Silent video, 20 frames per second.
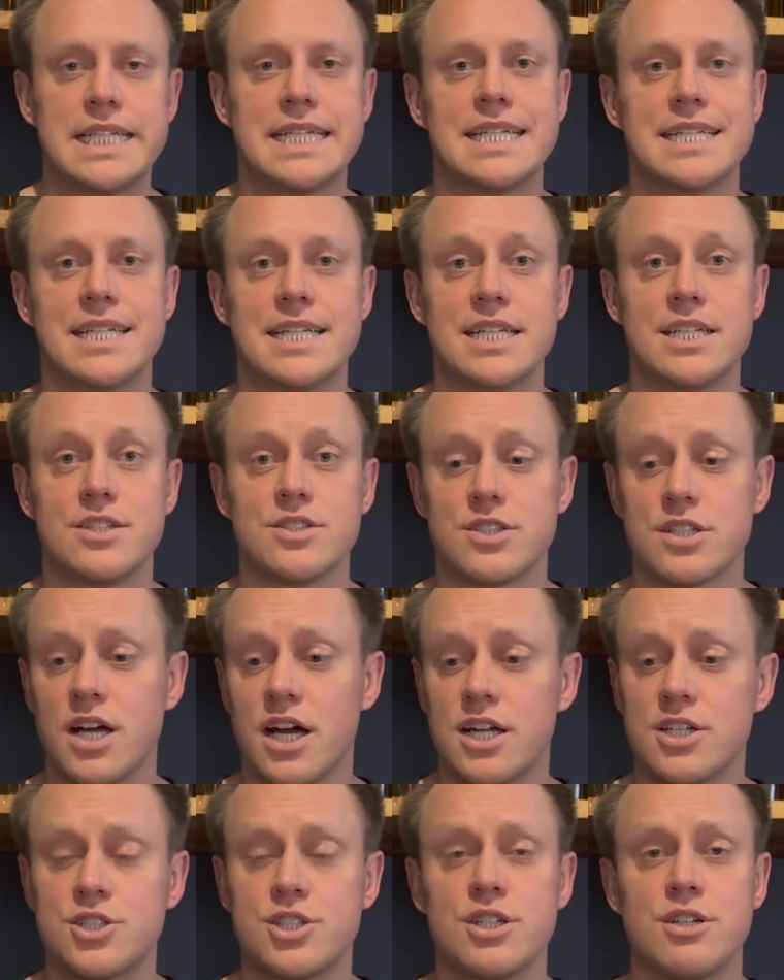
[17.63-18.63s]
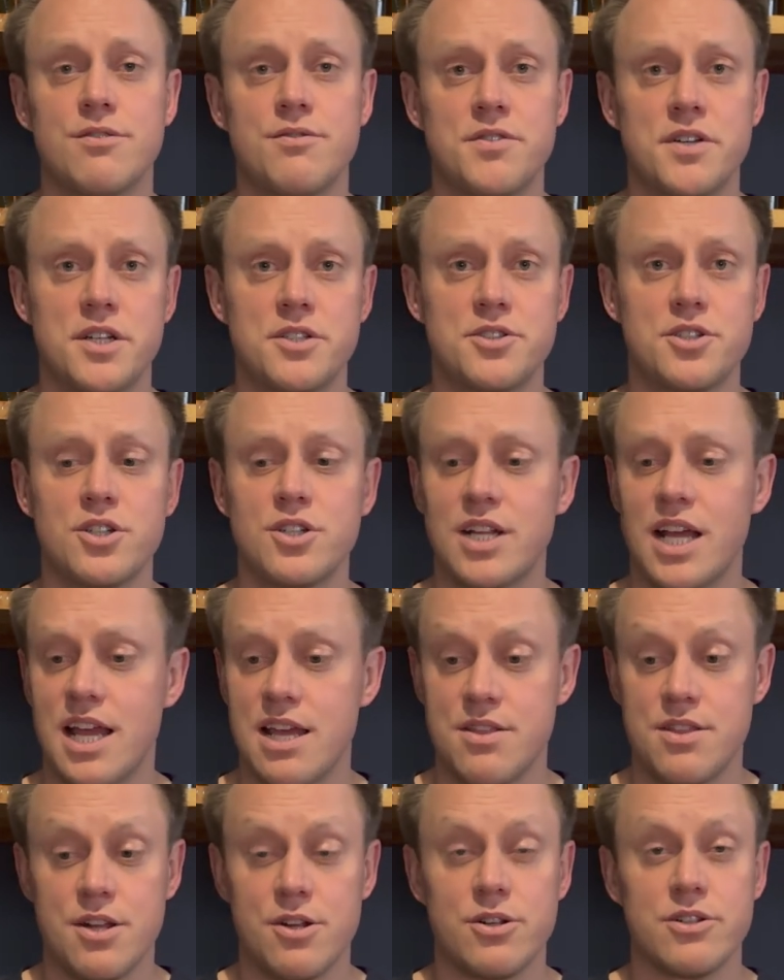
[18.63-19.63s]
It is non-chill filtered
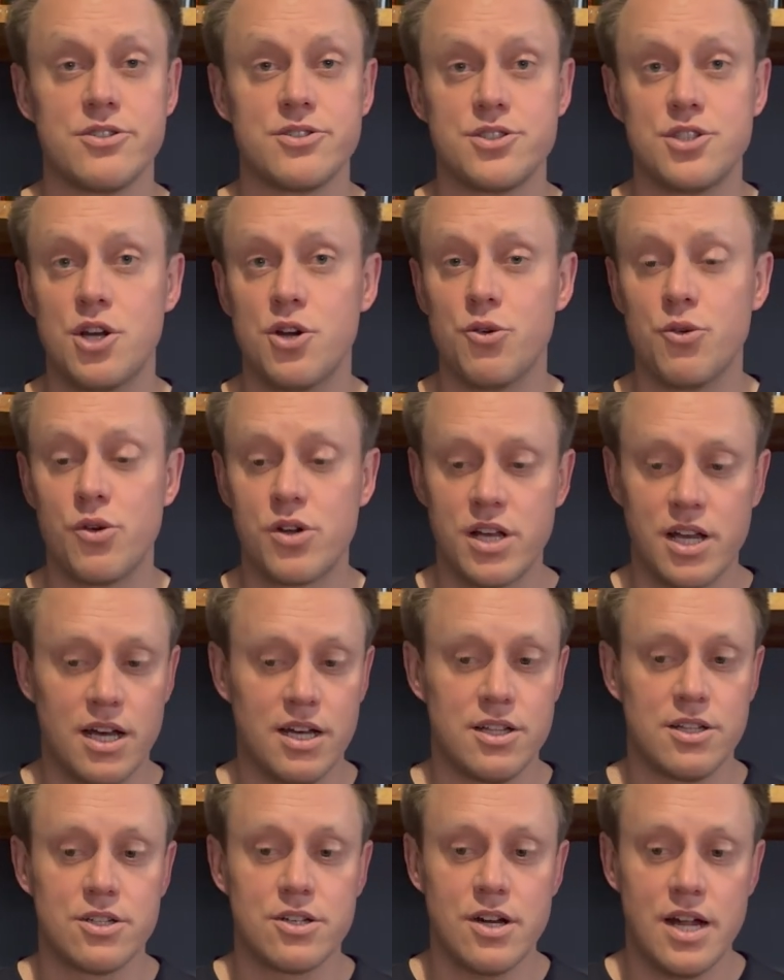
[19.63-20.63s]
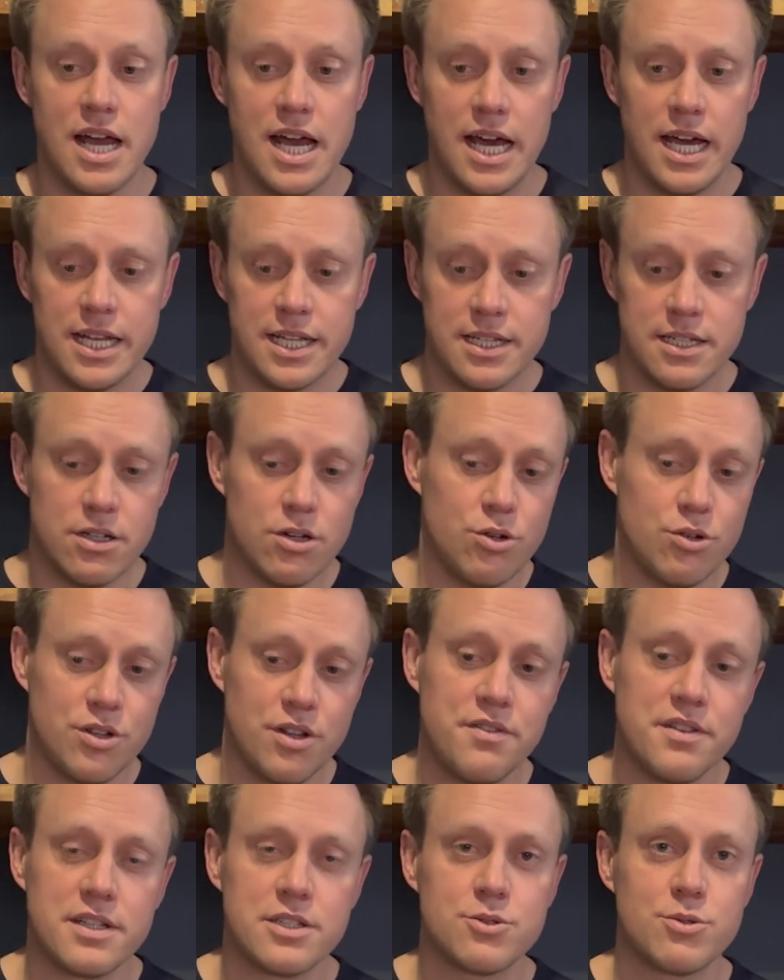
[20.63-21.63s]
and there is no color added. All the
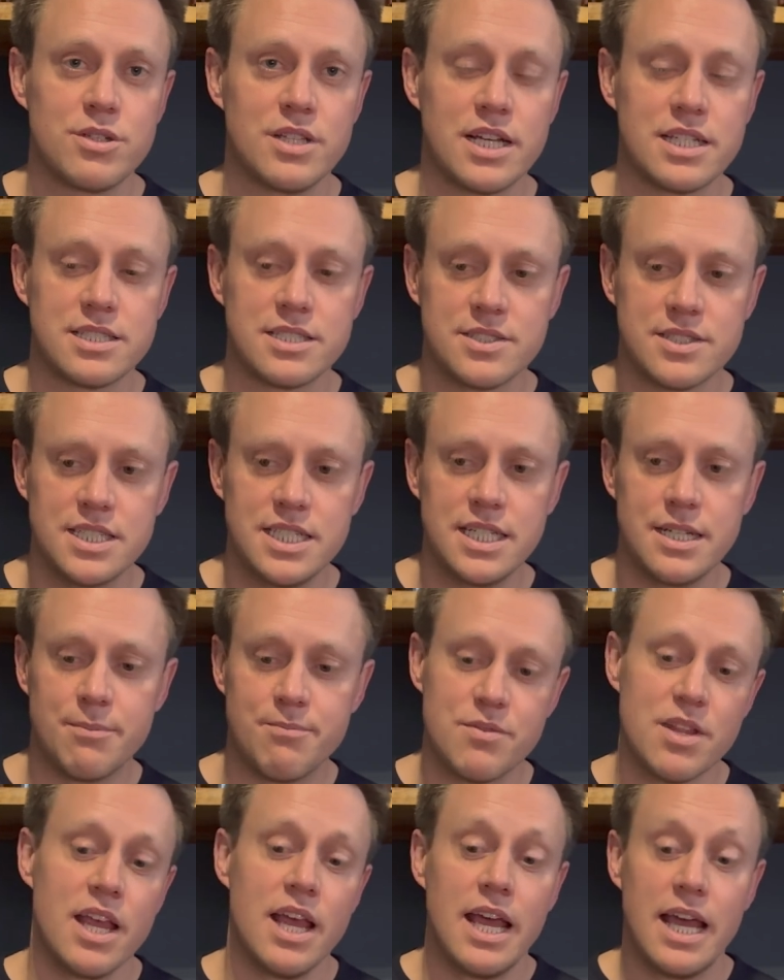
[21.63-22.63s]
things we like to see.